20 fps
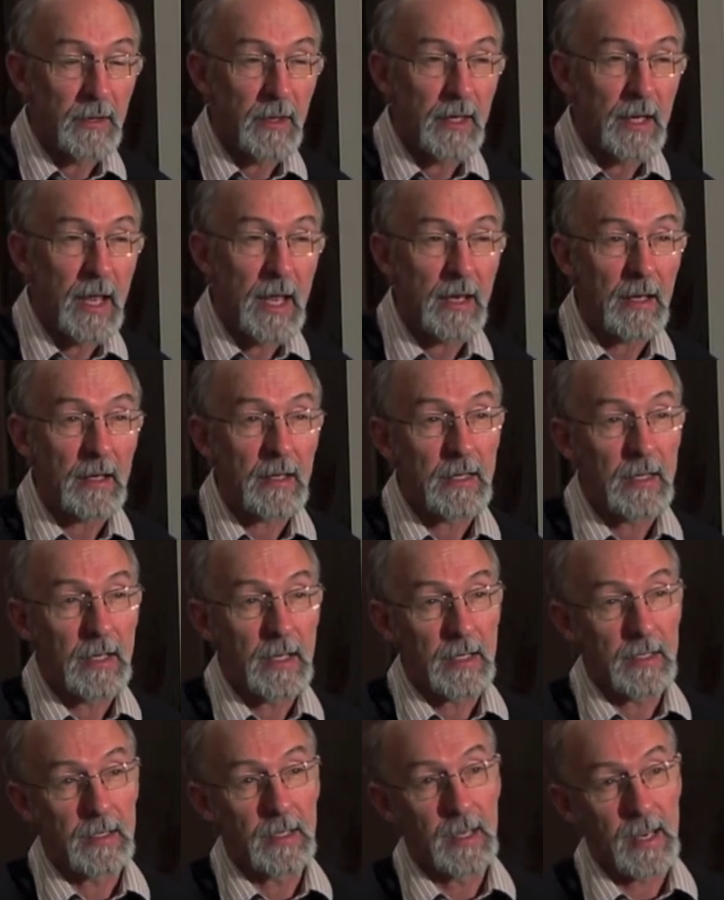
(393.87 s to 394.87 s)
They'd had a
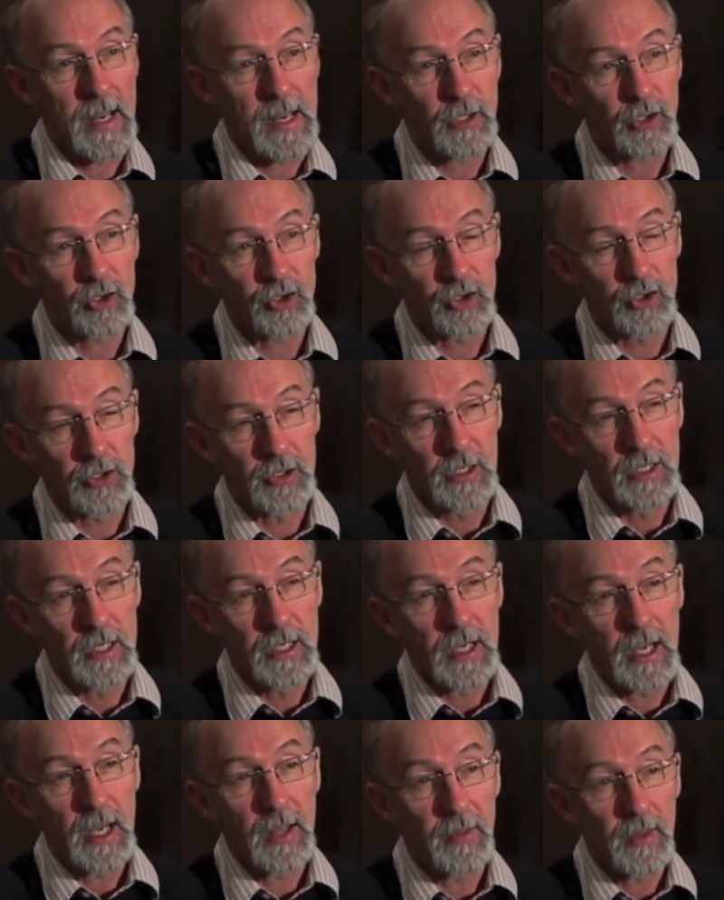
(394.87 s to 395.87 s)
lunch
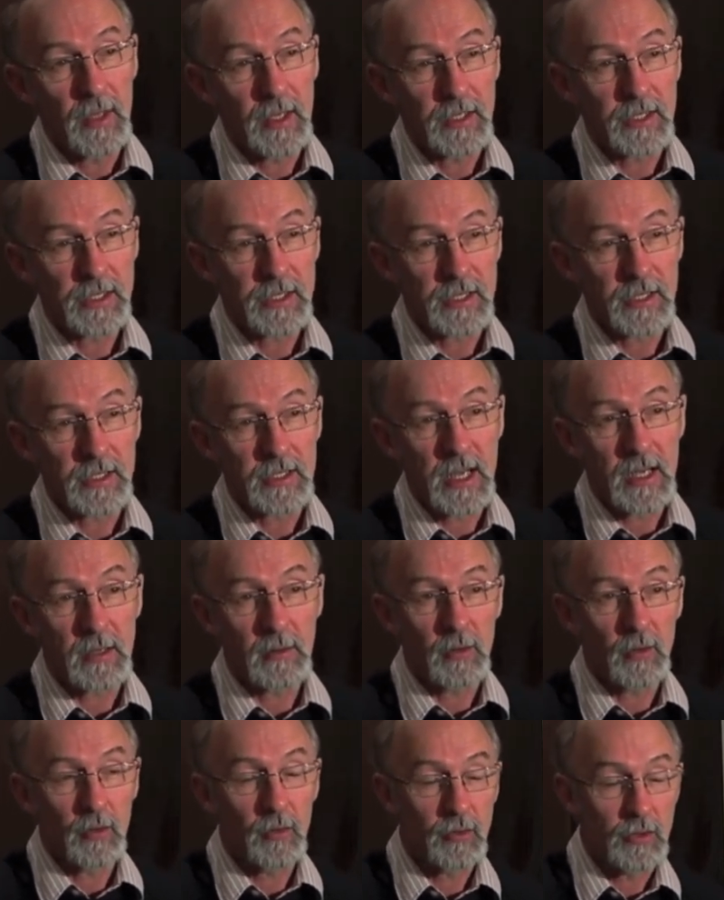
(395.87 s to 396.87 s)
in there just the
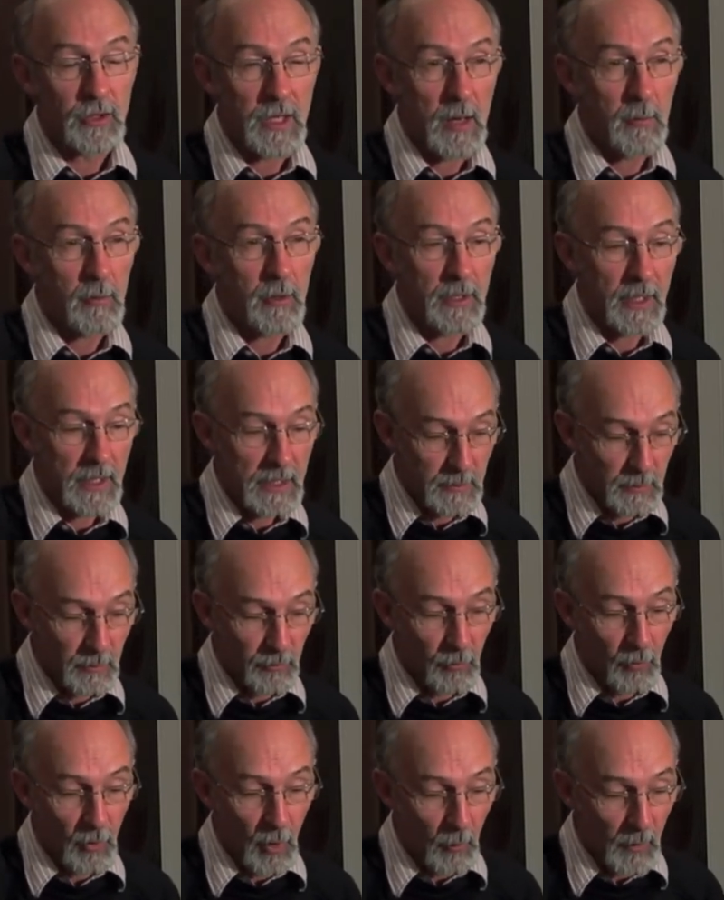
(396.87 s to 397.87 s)
day or a couple of days
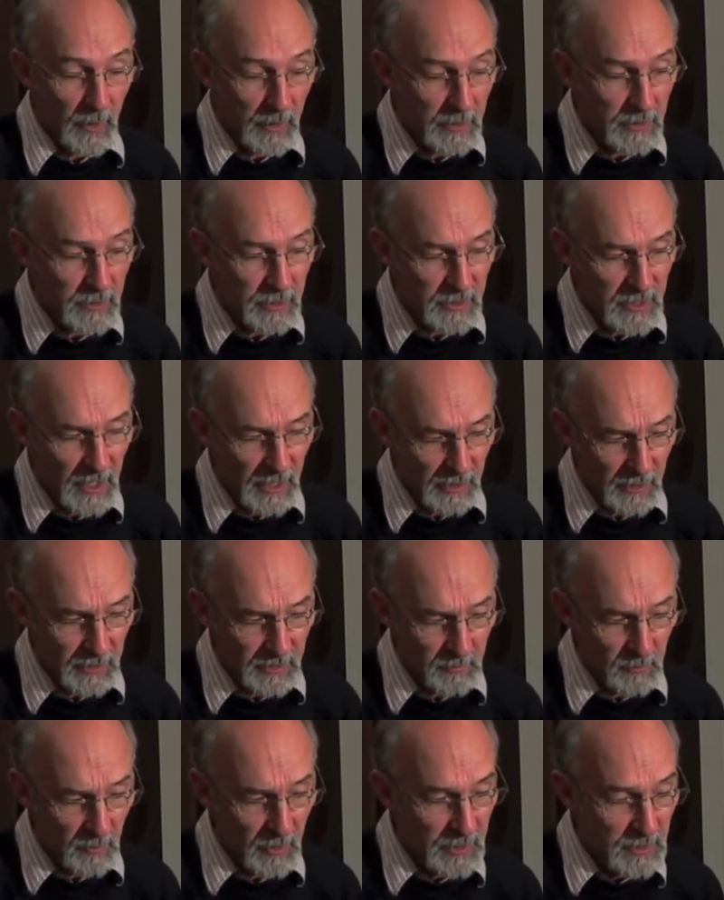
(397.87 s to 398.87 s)
before I went in to take
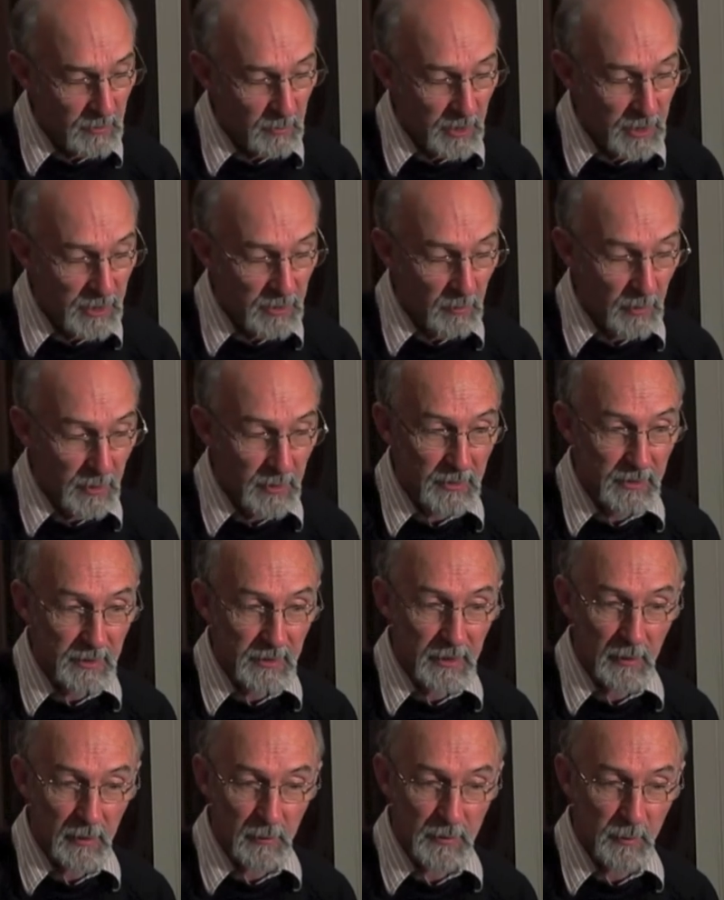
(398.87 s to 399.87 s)
these measurements,
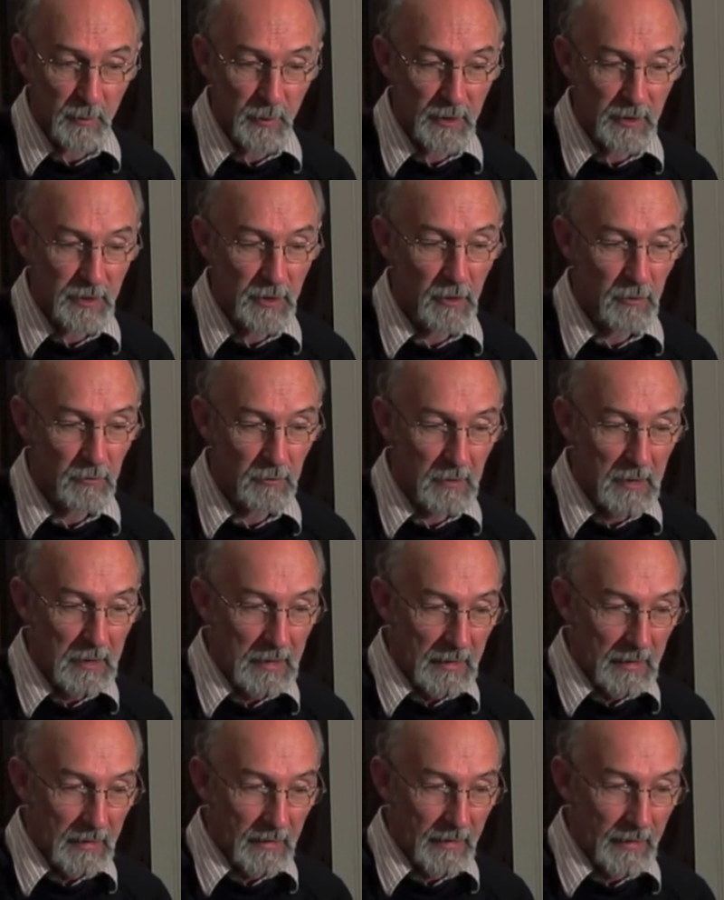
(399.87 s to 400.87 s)
and I was being told
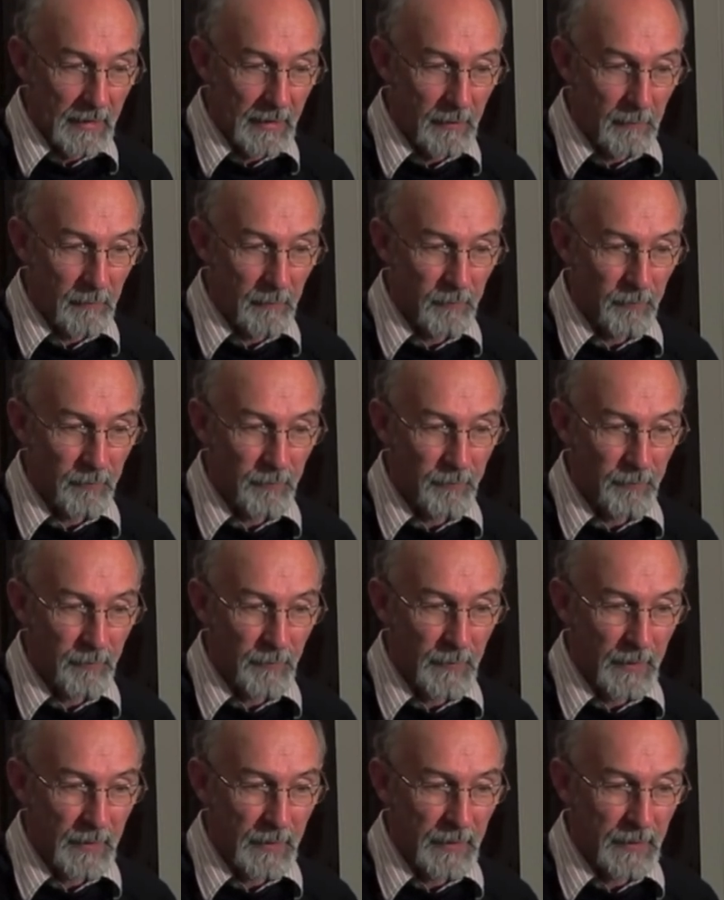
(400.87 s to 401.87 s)

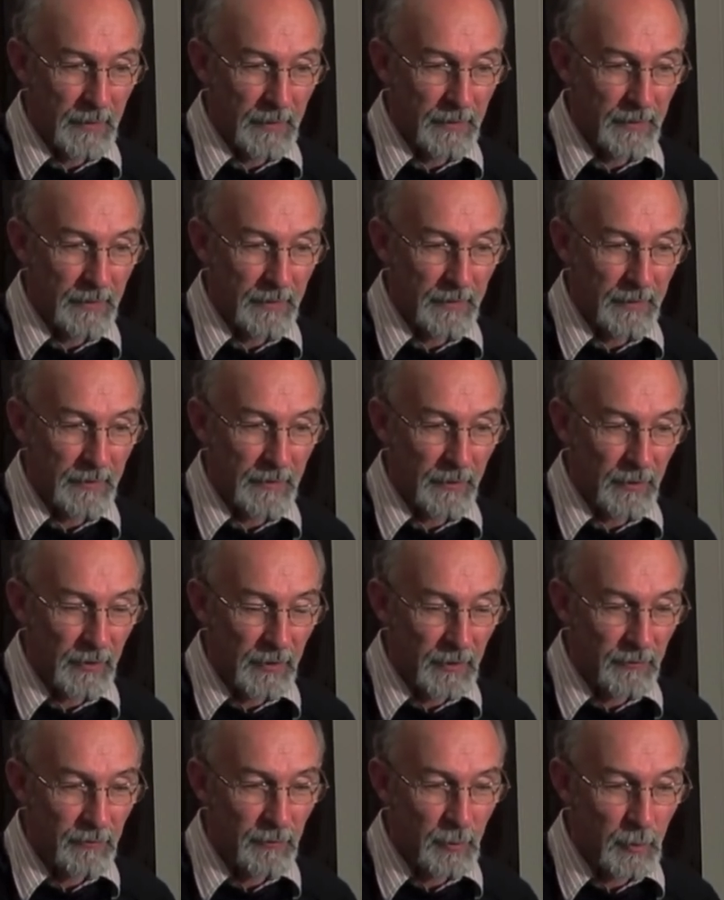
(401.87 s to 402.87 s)
that the
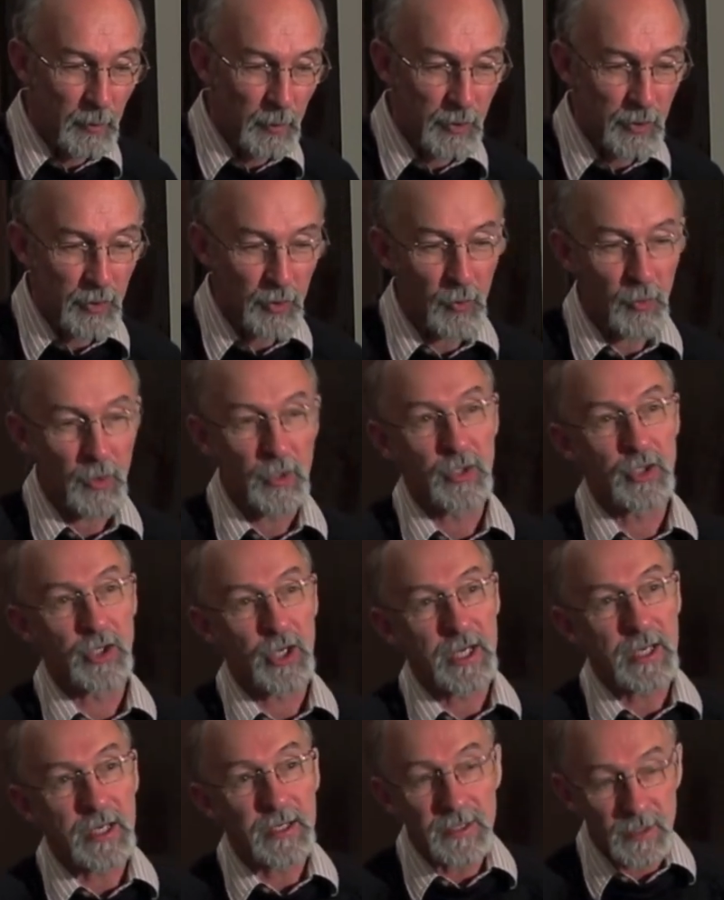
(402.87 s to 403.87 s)
difference was chalk and
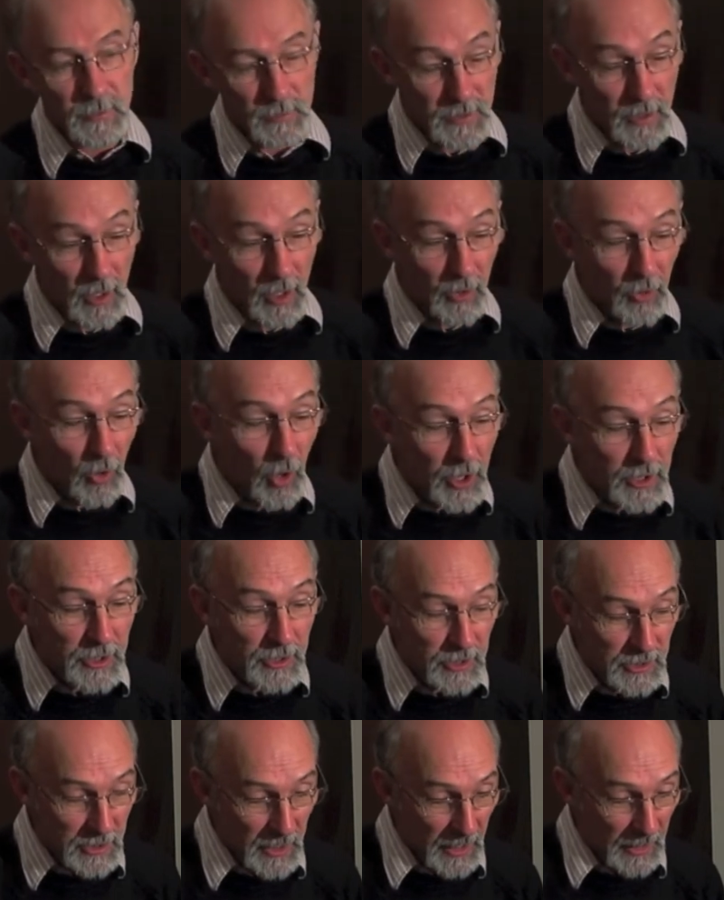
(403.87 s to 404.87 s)
cheese. It was like night
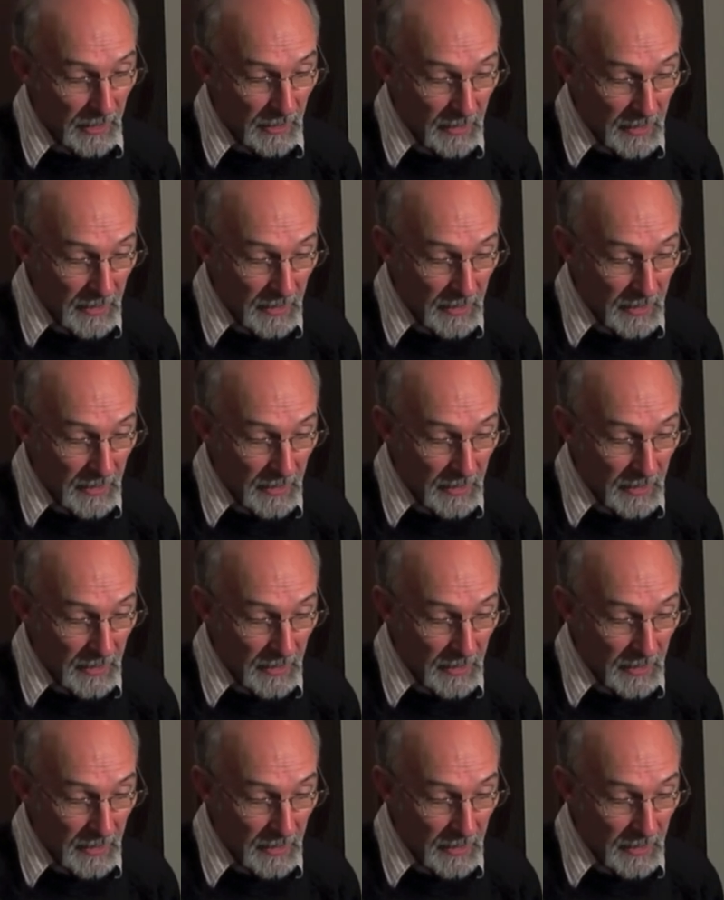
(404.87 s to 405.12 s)
and day.